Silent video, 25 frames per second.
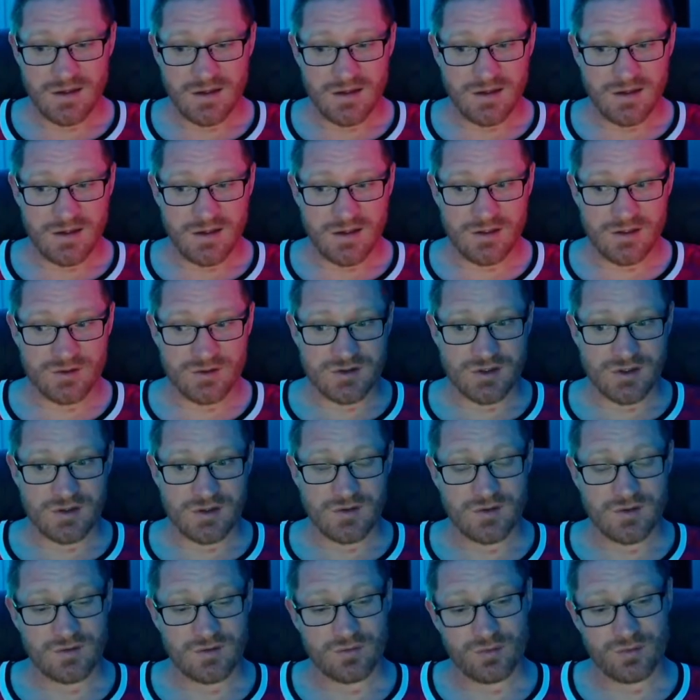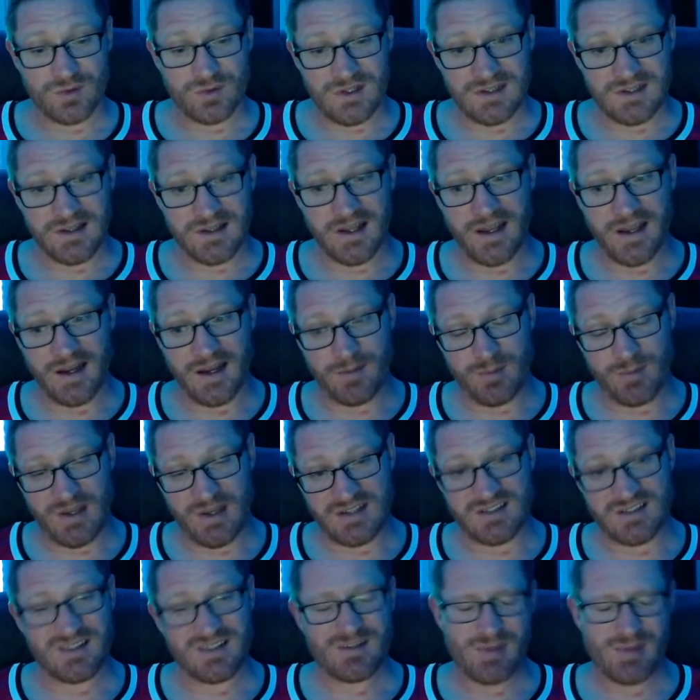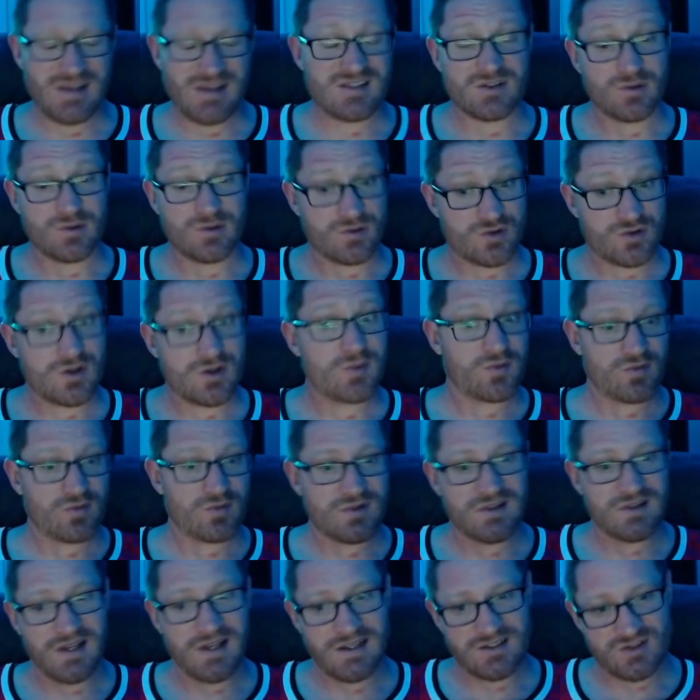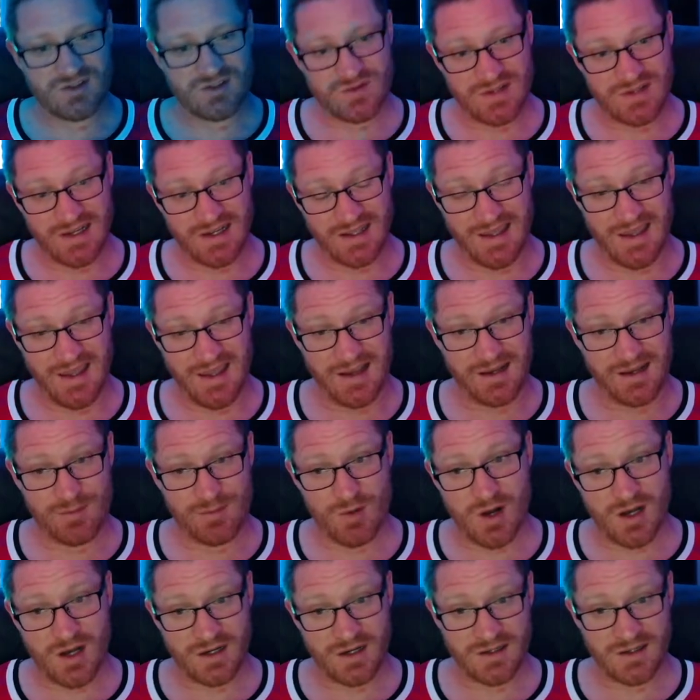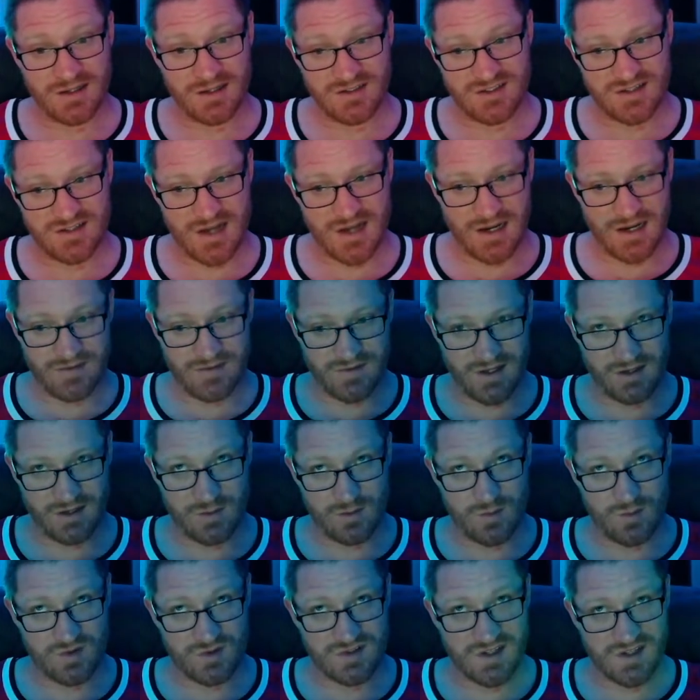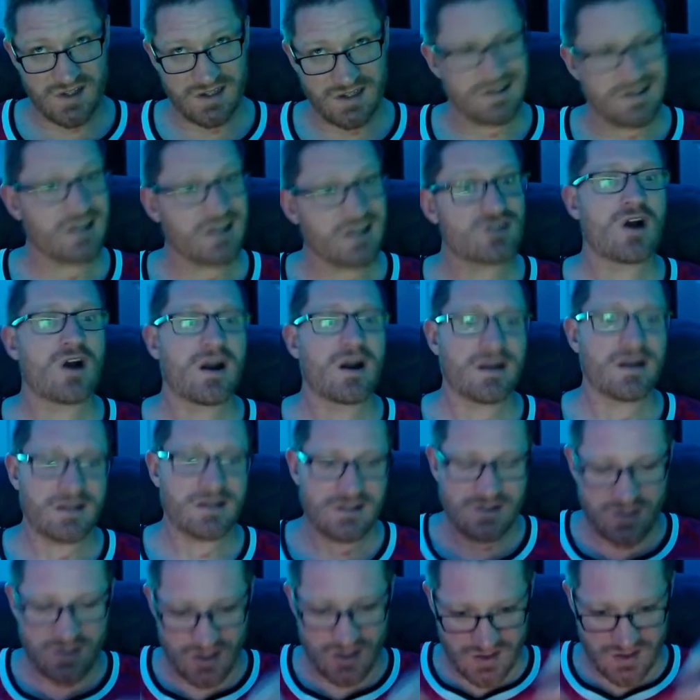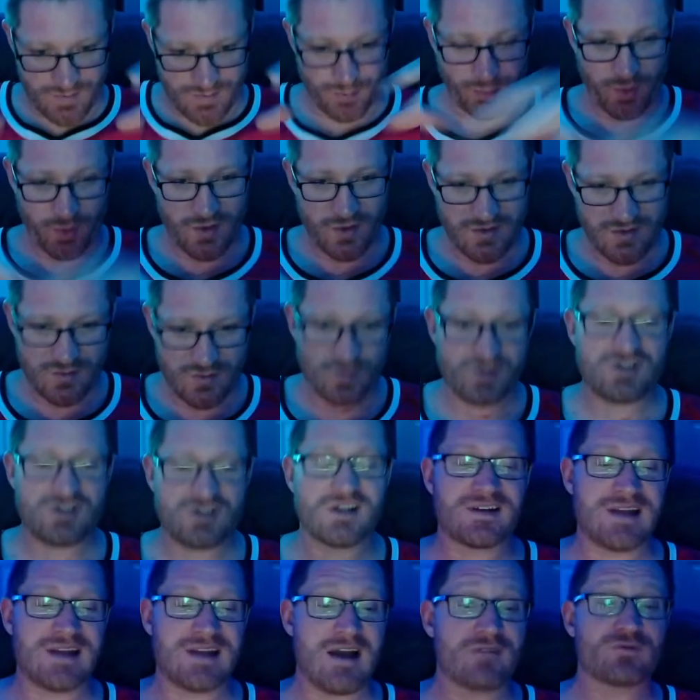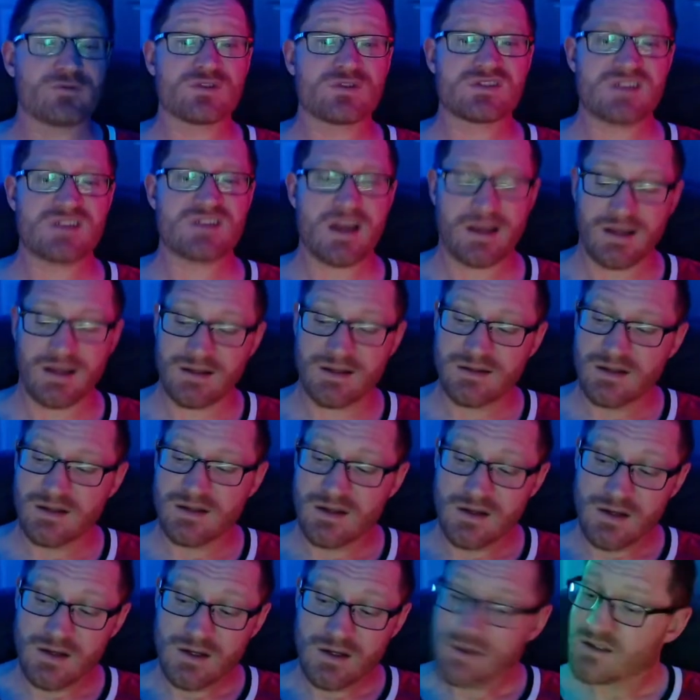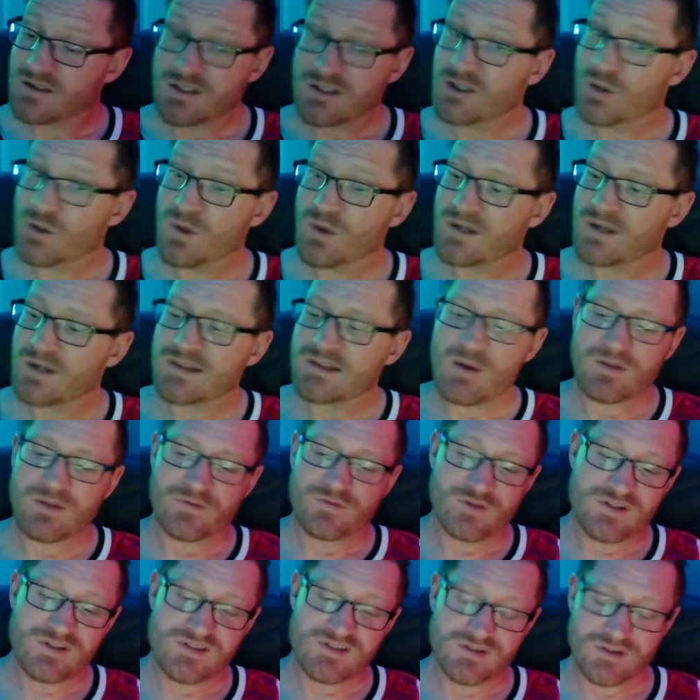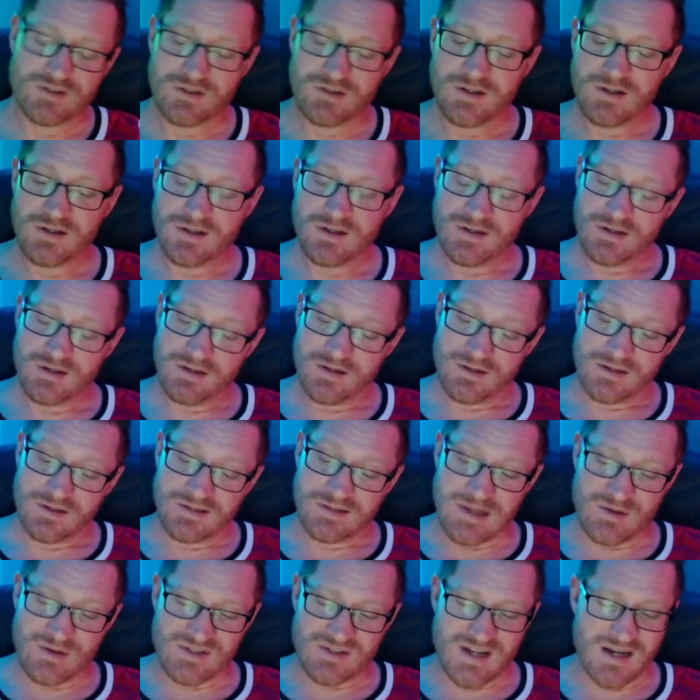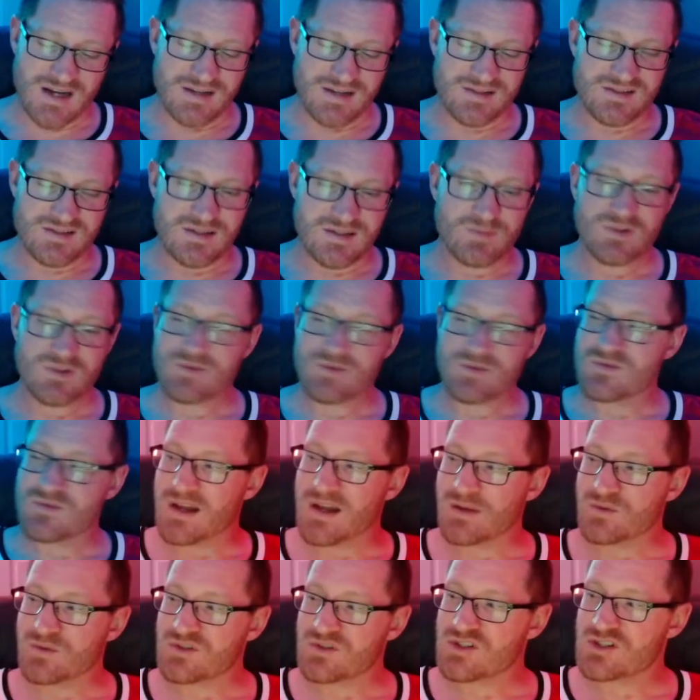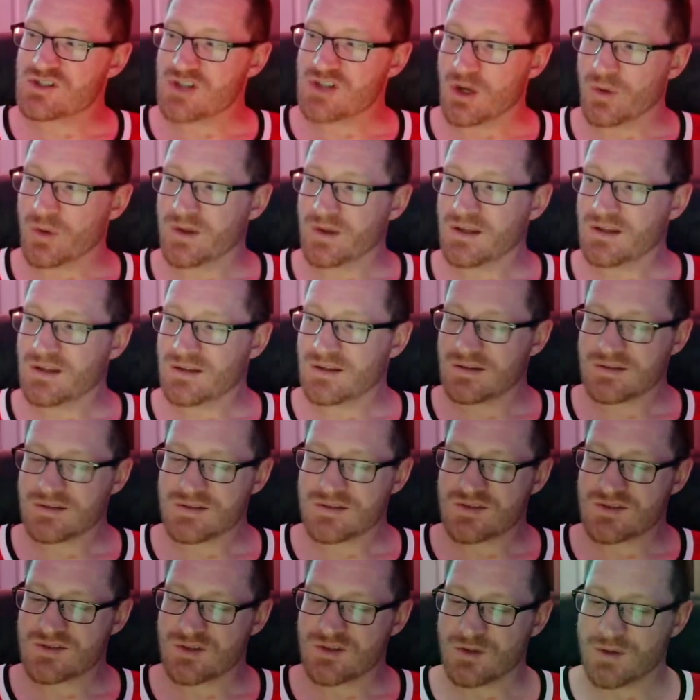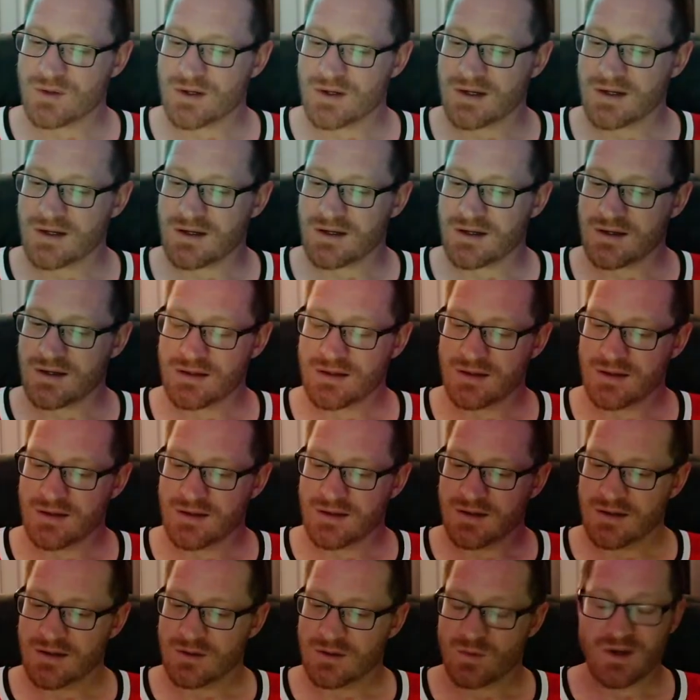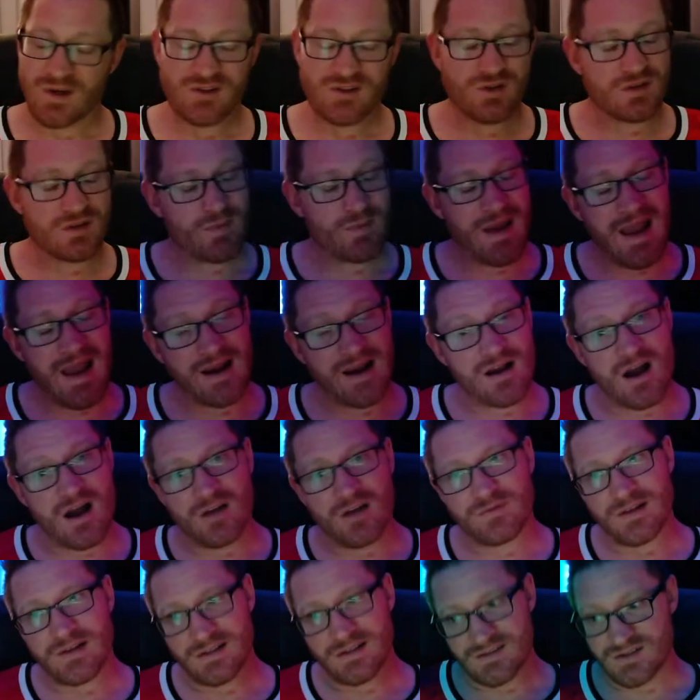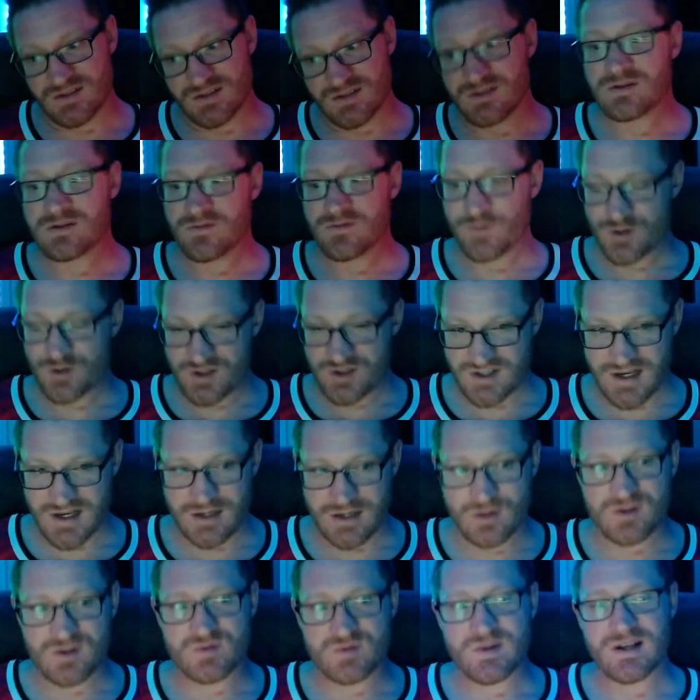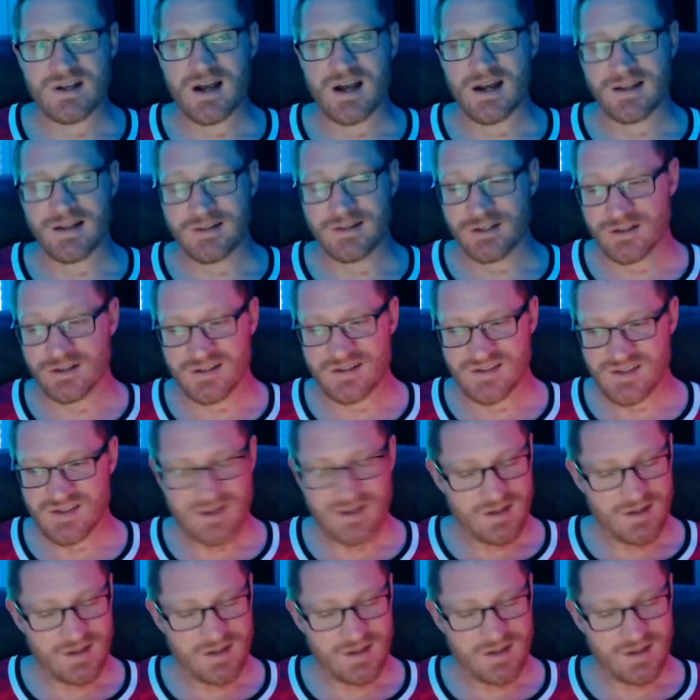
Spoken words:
it'll turn the relay, basically will trip the relay, so then it can't come on, and it just kind of almost like an electronic, it just will shut down for a second. You don't want that with a freezer. And that was kind of the symptom that it was showing. So when I took the back off, first thing I noticed when I got in there is